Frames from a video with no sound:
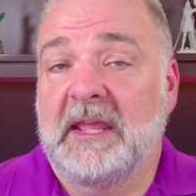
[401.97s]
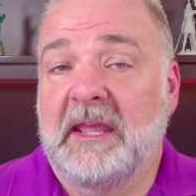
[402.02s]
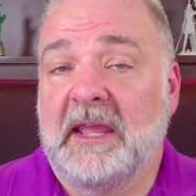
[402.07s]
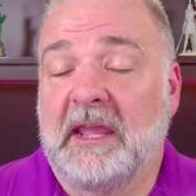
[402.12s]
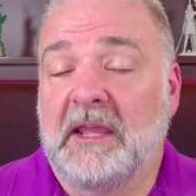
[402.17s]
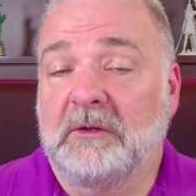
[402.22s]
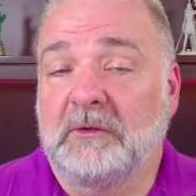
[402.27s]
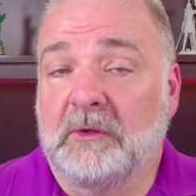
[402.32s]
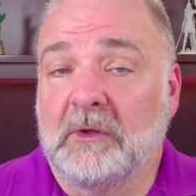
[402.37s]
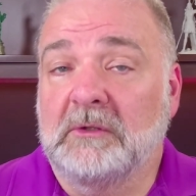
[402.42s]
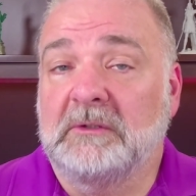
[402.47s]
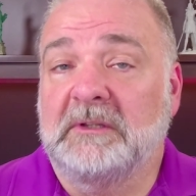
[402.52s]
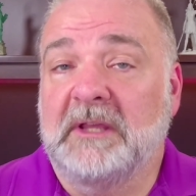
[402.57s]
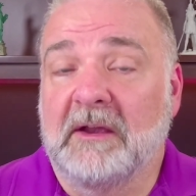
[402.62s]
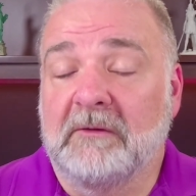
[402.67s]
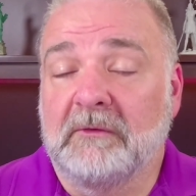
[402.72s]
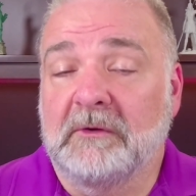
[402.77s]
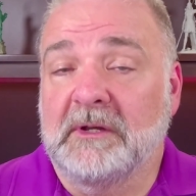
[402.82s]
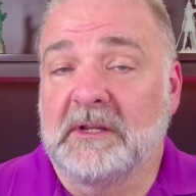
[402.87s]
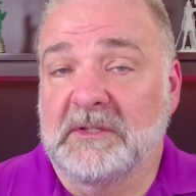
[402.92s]
and good
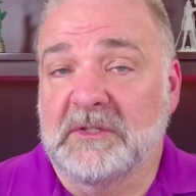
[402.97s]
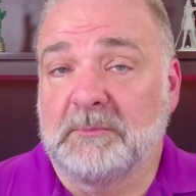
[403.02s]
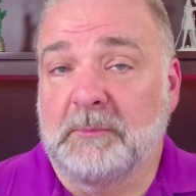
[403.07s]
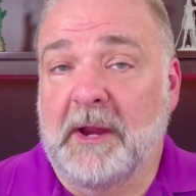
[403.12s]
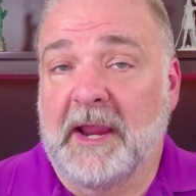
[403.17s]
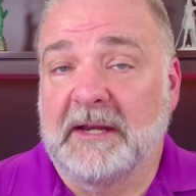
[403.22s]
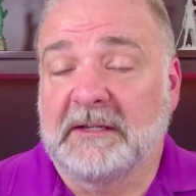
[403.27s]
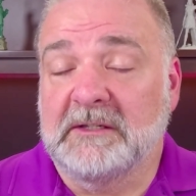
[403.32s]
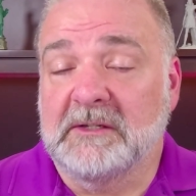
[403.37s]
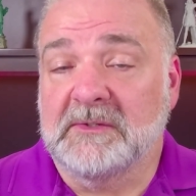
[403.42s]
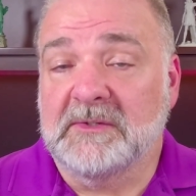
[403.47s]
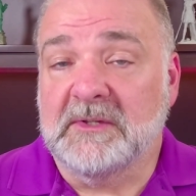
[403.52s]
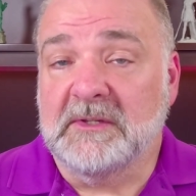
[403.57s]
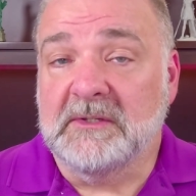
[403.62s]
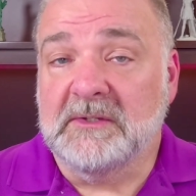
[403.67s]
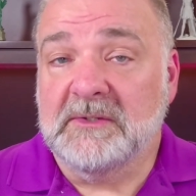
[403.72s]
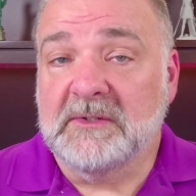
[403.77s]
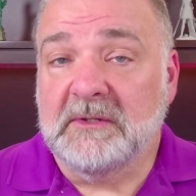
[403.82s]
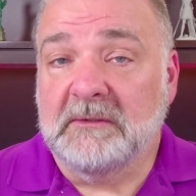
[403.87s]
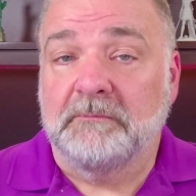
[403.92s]
governance
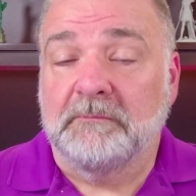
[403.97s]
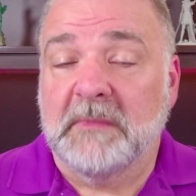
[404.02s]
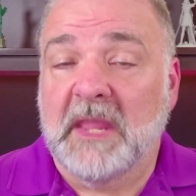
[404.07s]
practices.